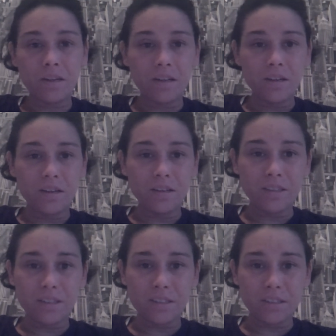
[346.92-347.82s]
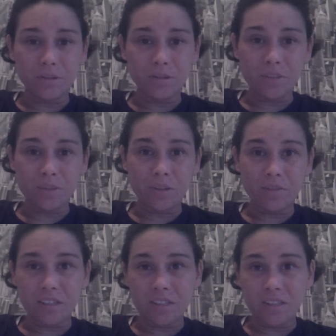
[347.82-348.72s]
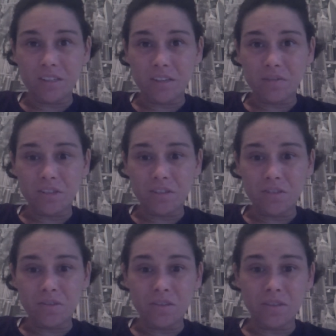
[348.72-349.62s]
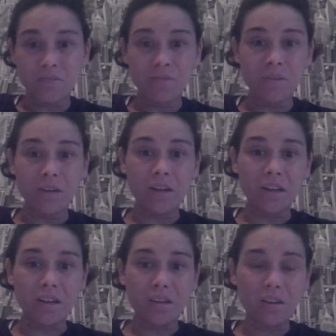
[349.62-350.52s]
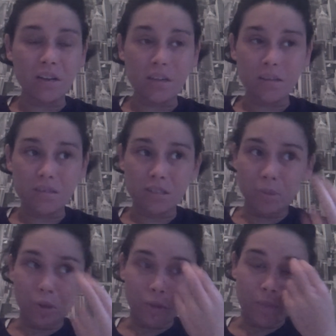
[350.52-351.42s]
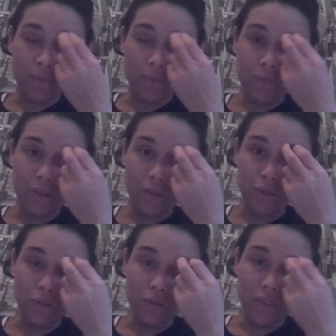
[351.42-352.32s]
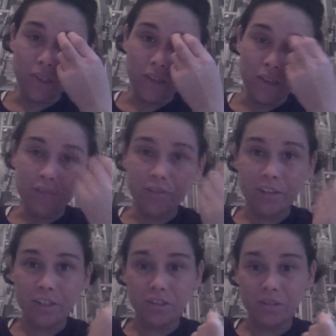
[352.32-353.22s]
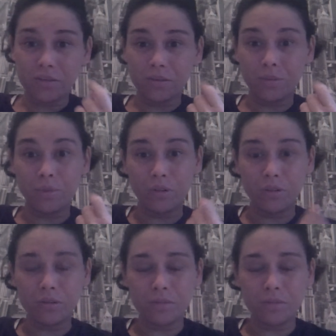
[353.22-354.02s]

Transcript: and that steroids are perfectly safe to use, even when I get like a spot or say an infection, a boil.